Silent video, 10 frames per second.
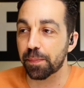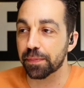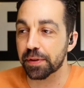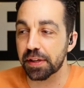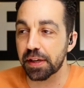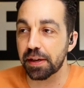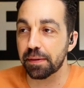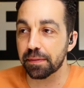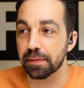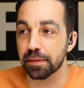see,
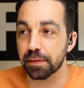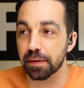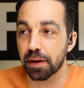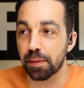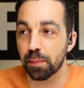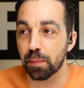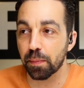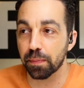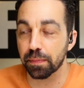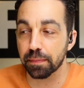um,
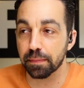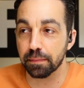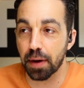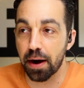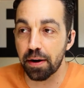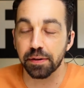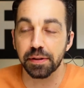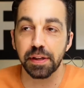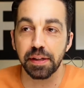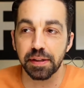I don't know,
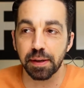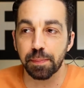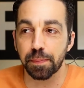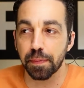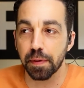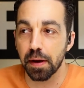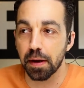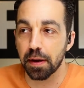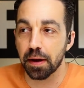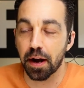see some
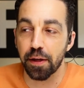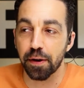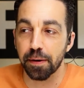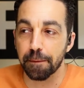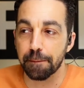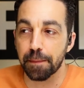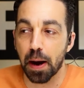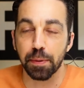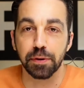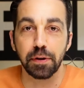other
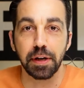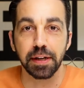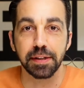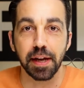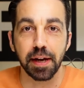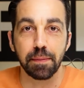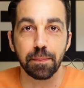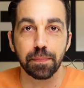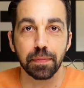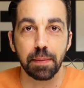opportunities that
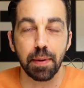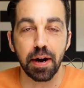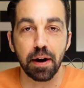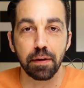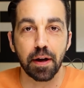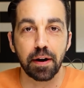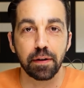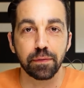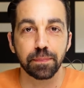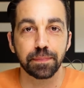they might not have thought
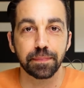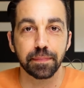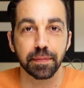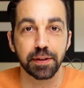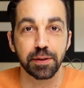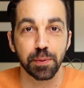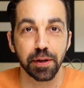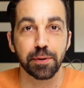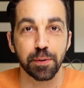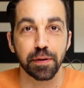of. This is
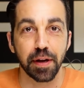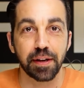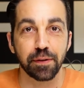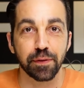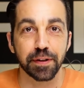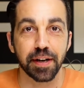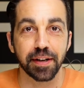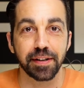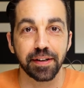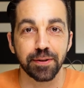really cool. Thank you for
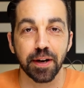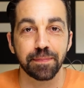talking, Deidre.